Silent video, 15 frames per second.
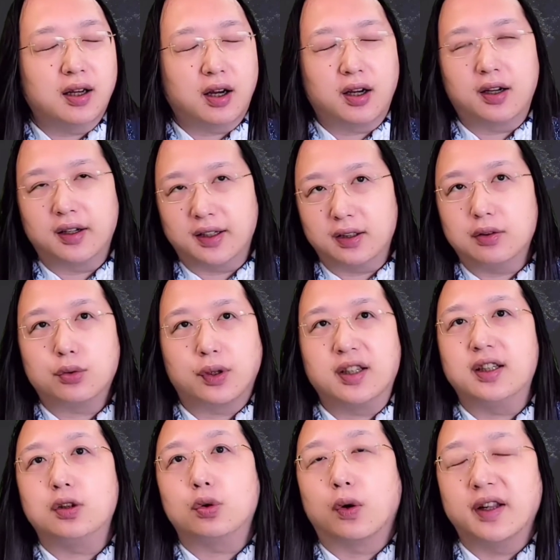early
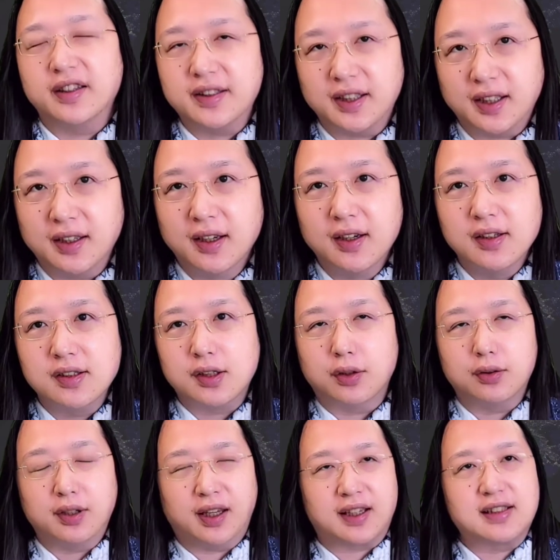2020.
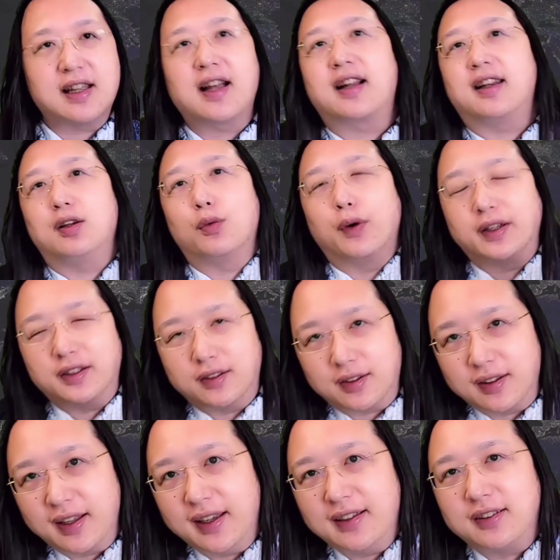So exactly 1
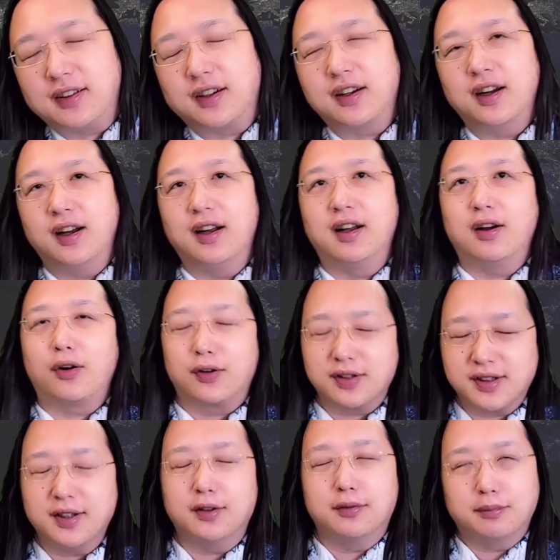year later, or
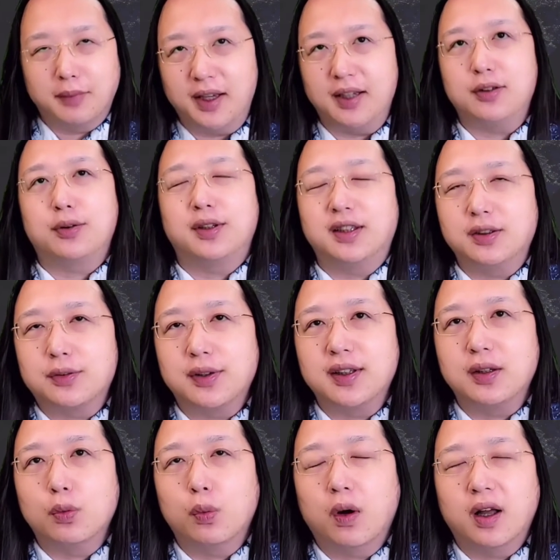so, May
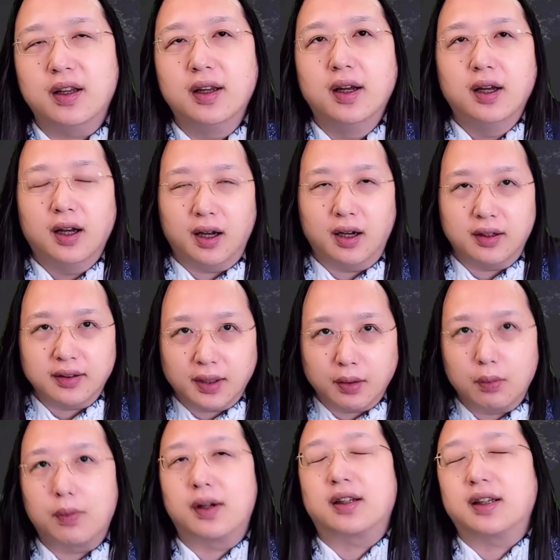2021, they
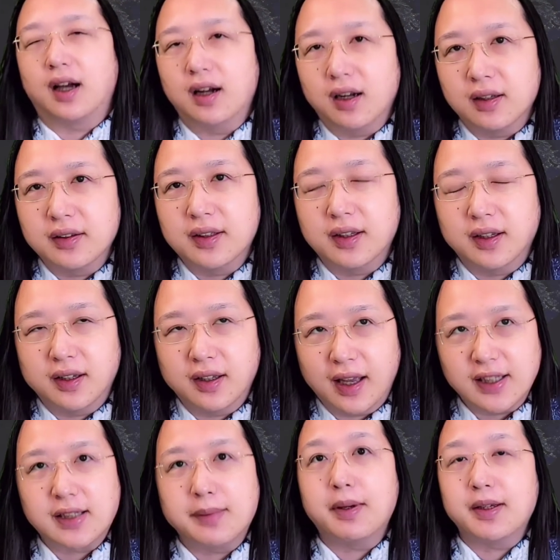worked on the
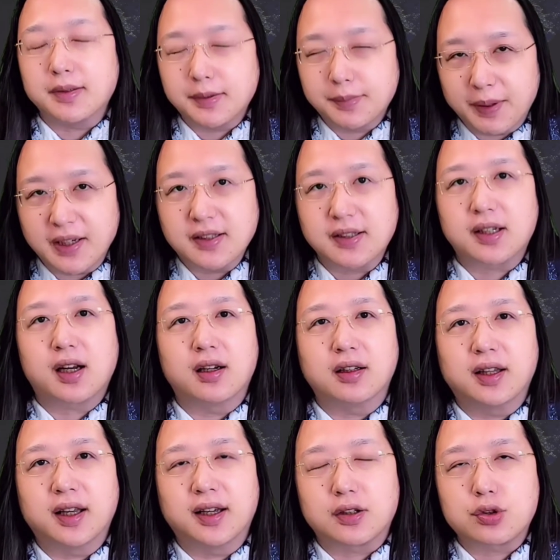SMS-based
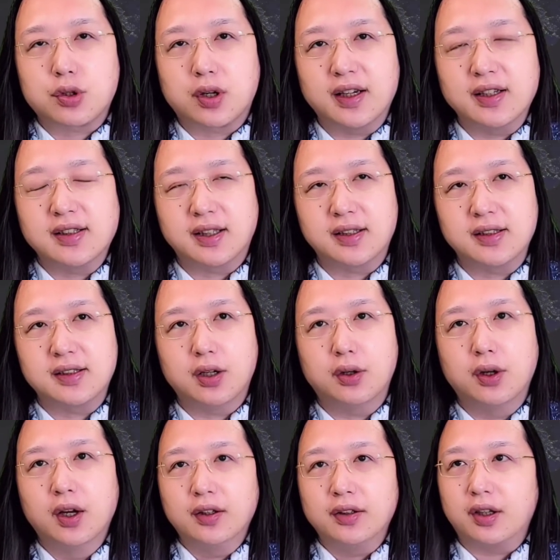contact tracing.
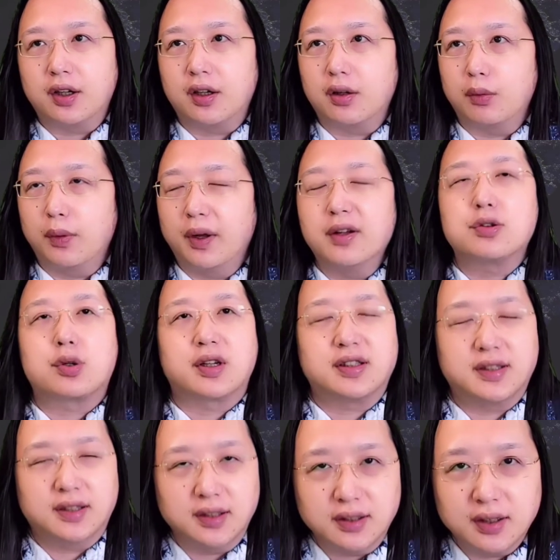So they're well
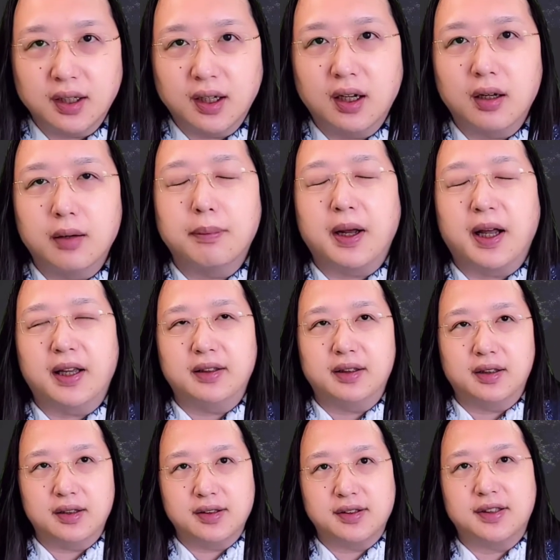trusted by
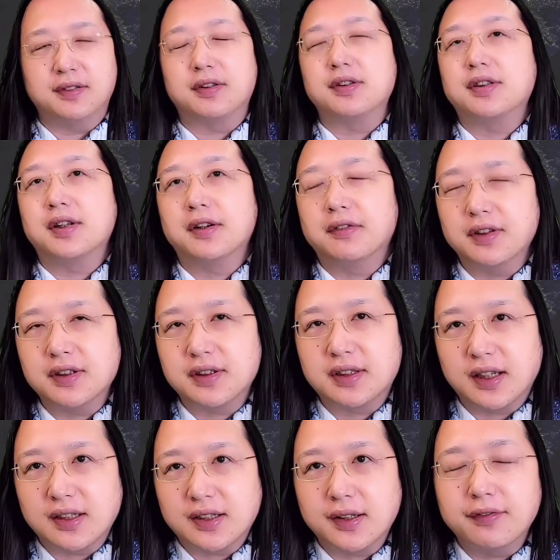the civil service.
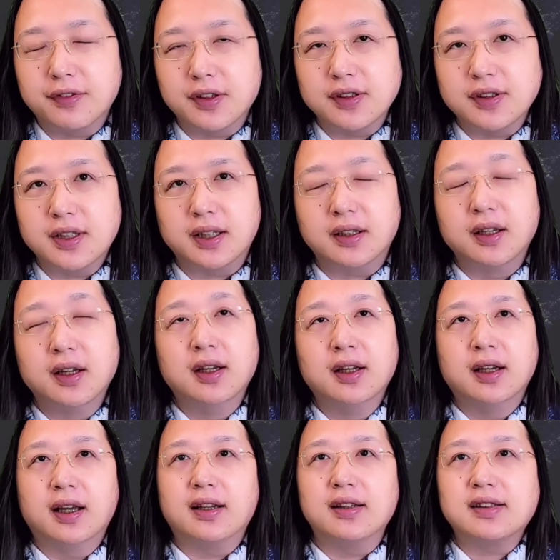That's the first thing.
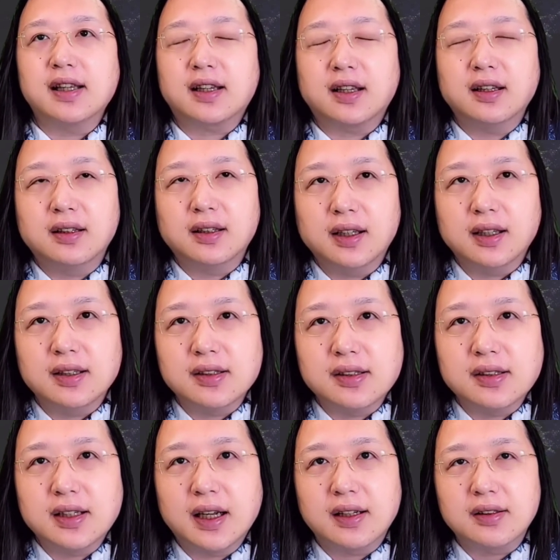And the second
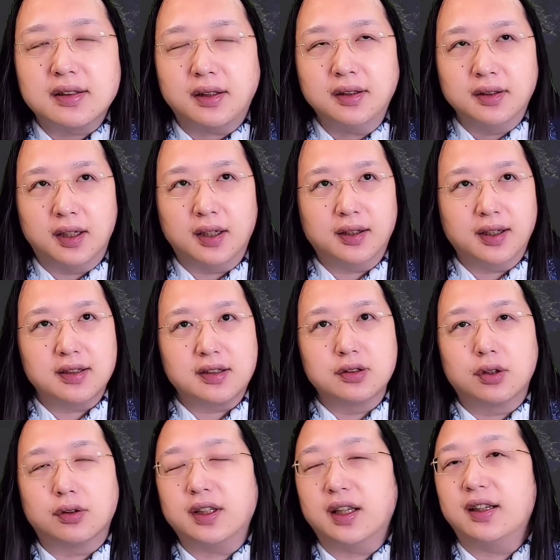is that it's
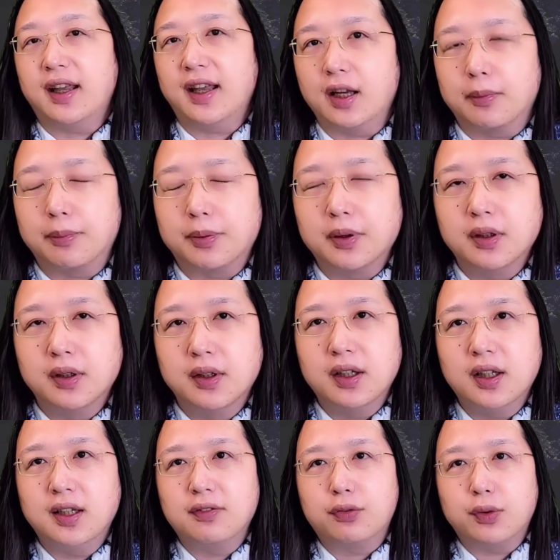not an app.
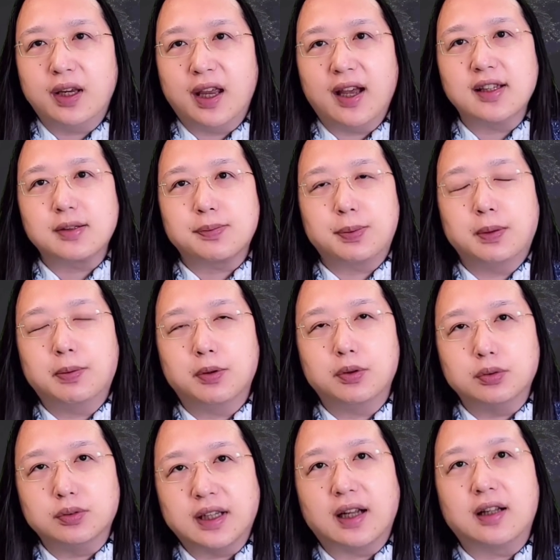If we ask people
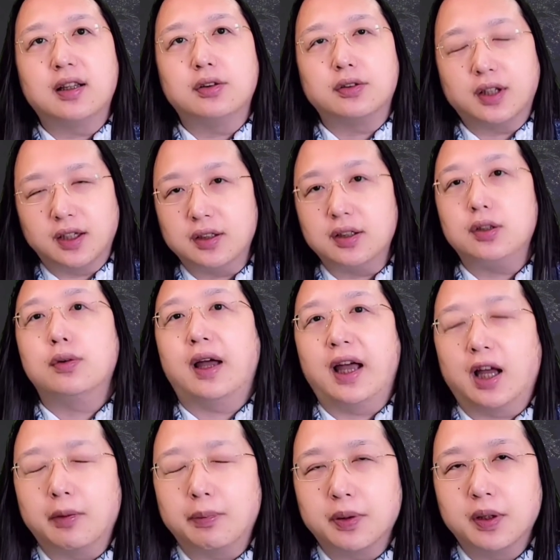to download a new
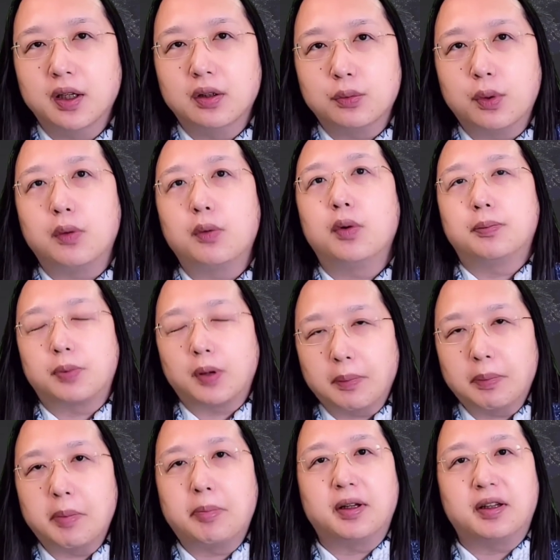app, we will
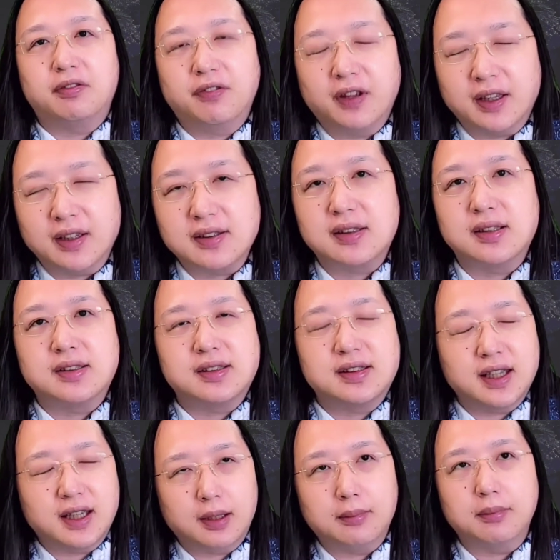probably face the
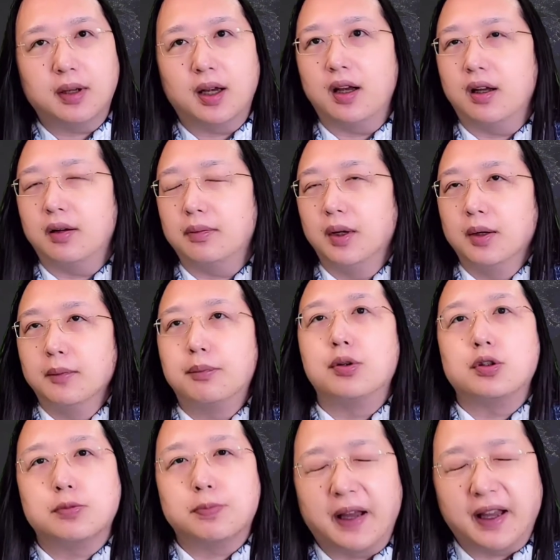same
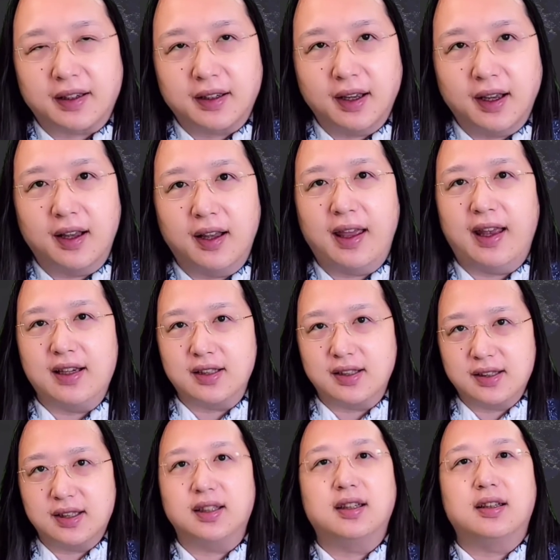pushback as
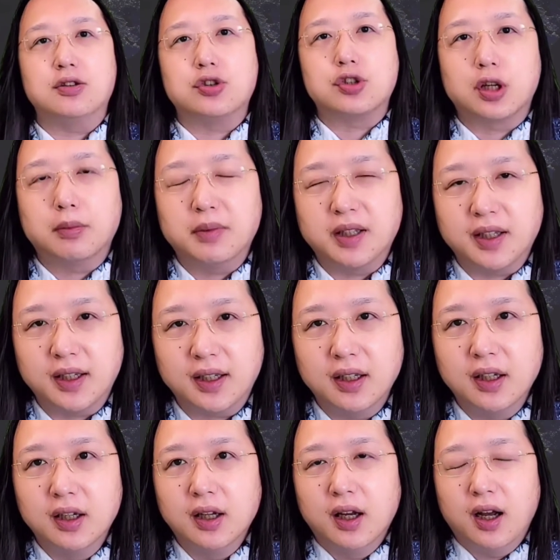seen in Germany.
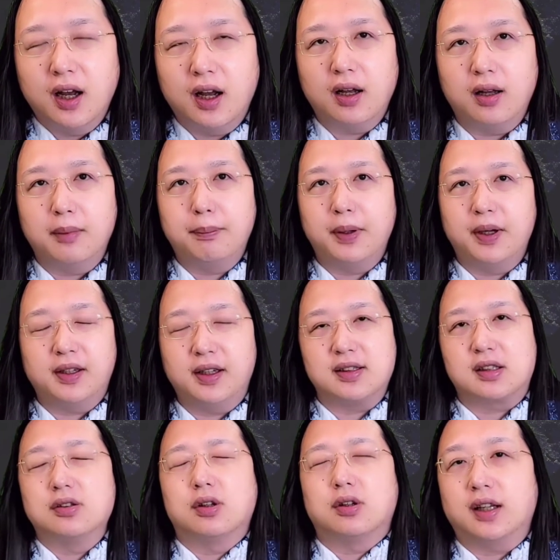But
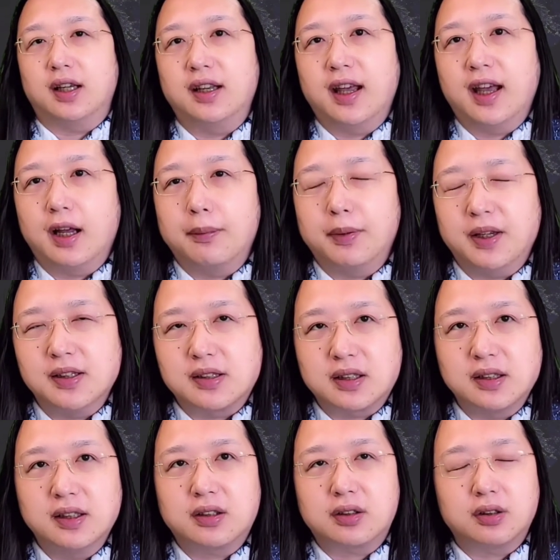it's not an app. It's
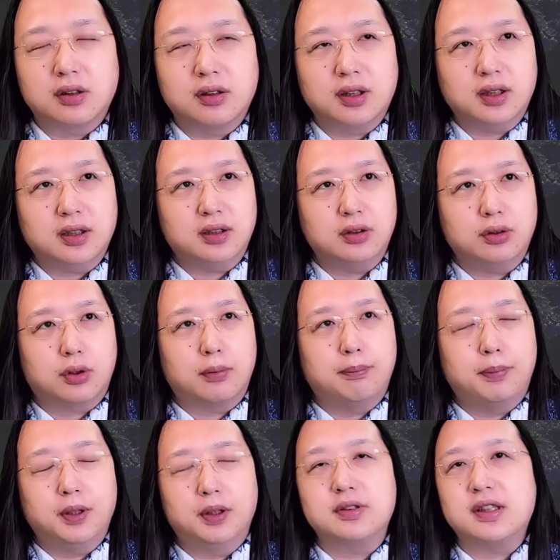literally your
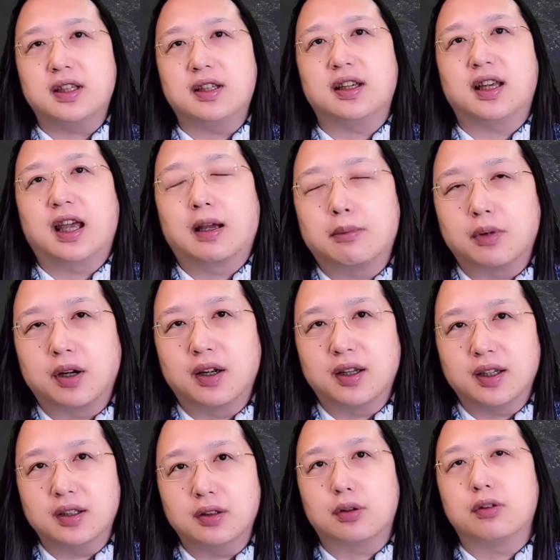built-in camera
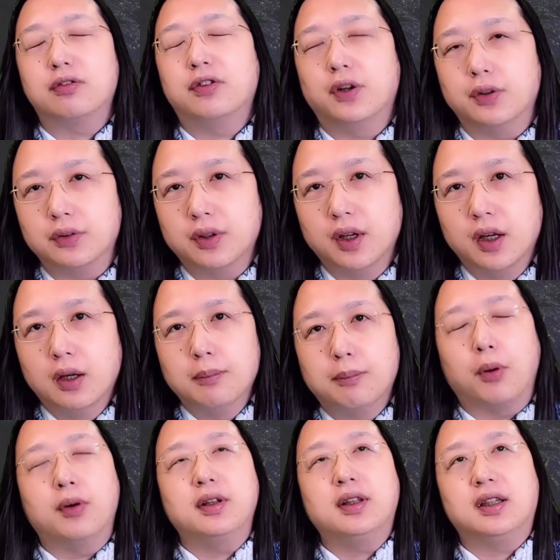in your phone
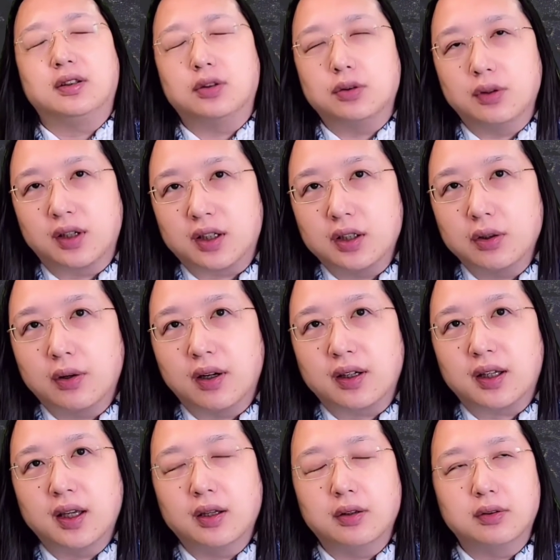pointing to a QR
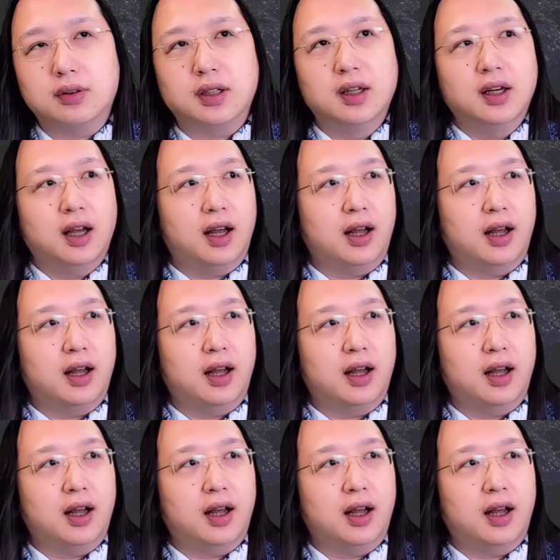code.